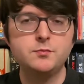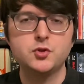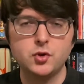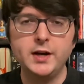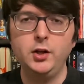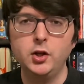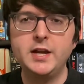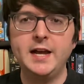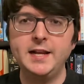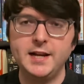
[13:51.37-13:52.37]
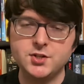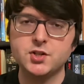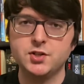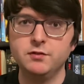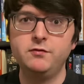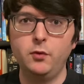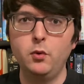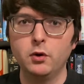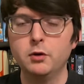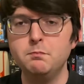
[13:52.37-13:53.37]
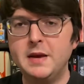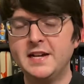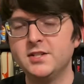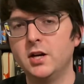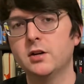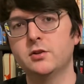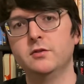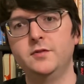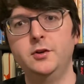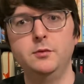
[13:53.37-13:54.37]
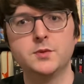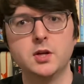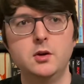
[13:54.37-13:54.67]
try to look at it as just the 4 Mad Doctor films.